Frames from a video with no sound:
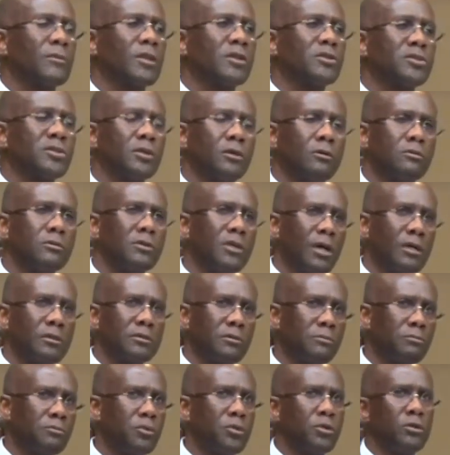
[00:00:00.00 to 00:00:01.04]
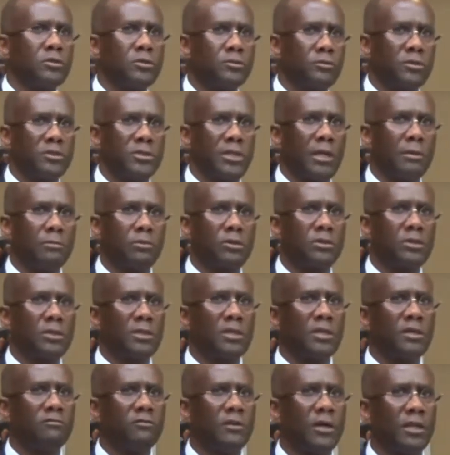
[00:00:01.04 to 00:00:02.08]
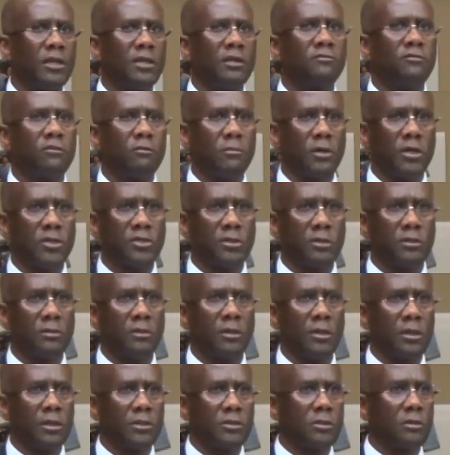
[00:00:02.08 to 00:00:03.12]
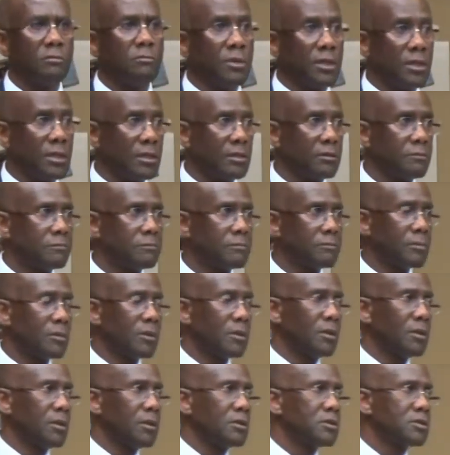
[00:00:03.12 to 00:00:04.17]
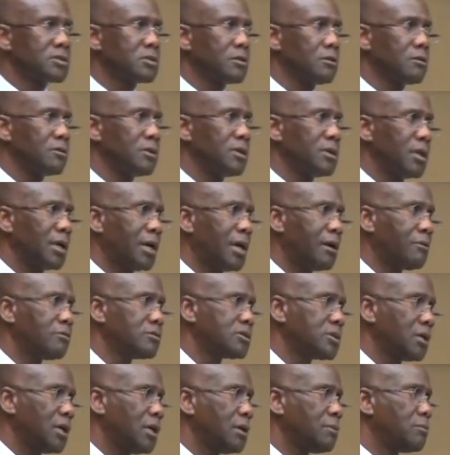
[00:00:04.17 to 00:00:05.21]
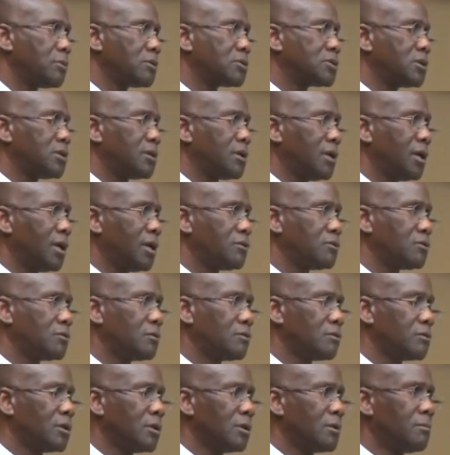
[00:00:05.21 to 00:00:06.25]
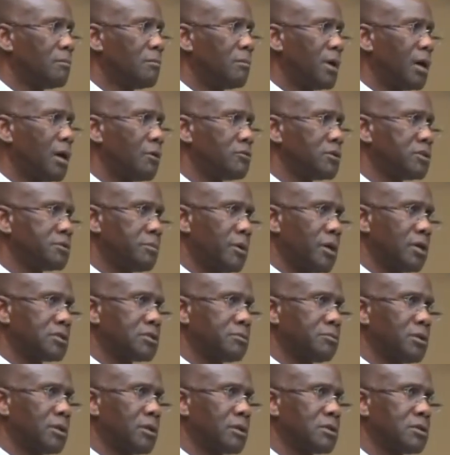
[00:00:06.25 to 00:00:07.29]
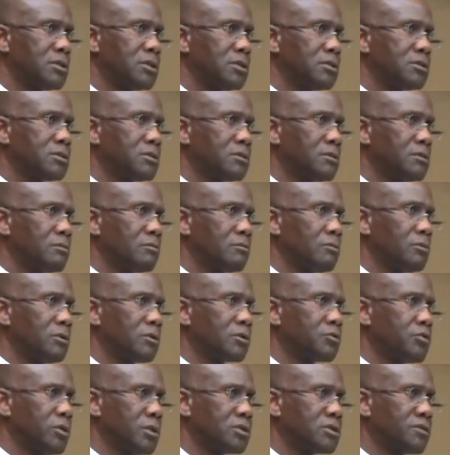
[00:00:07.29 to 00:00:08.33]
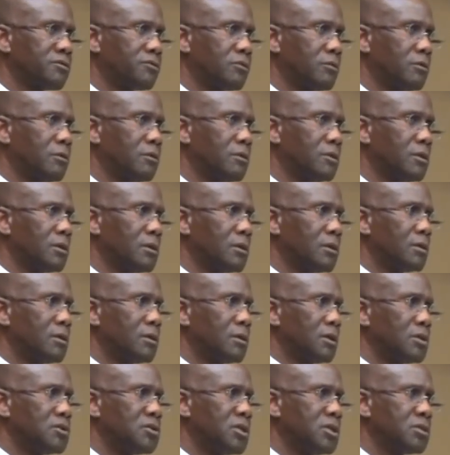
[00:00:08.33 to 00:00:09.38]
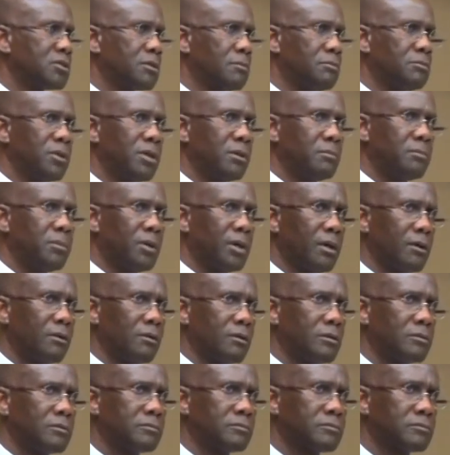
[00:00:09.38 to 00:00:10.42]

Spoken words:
So Dr. Bruce was able to give that information to me. So then I was able to handle my responsibilities with Christopher just a bit better.